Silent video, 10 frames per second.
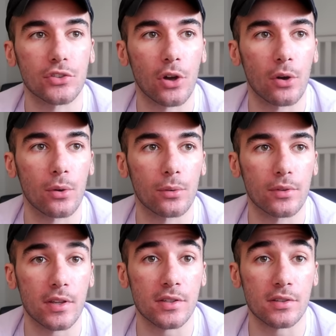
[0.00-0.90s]
So
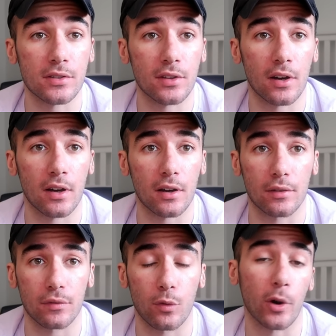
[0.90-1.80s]
this is the
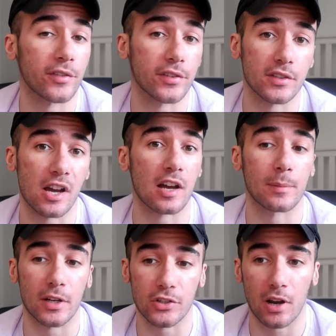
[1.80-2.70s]
fourth
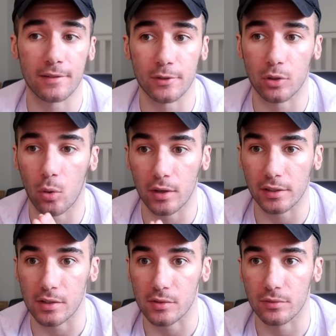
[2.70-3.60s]
time I tried
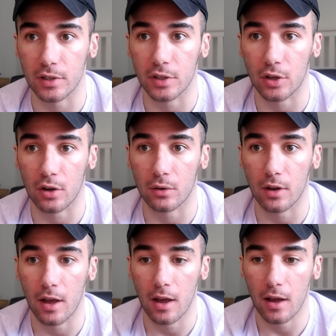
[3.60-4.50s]
recording this video
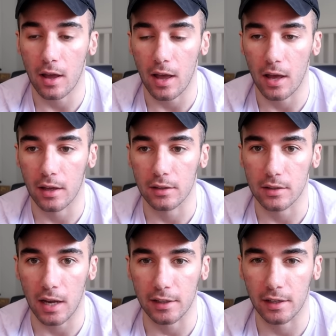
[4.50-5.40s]
and
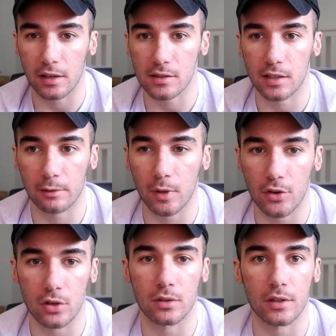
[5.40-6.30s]
I can't seem to
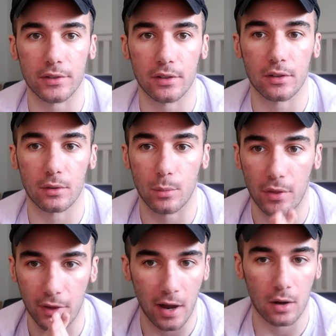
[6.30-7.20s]
do it
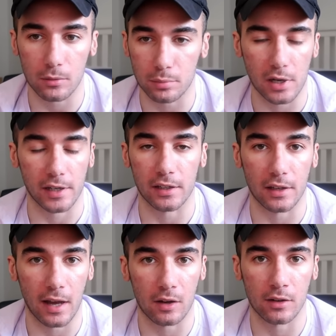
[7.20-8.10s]
without breaking
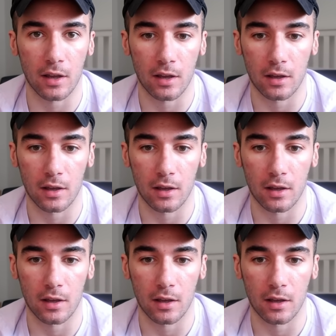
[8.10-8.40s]
down.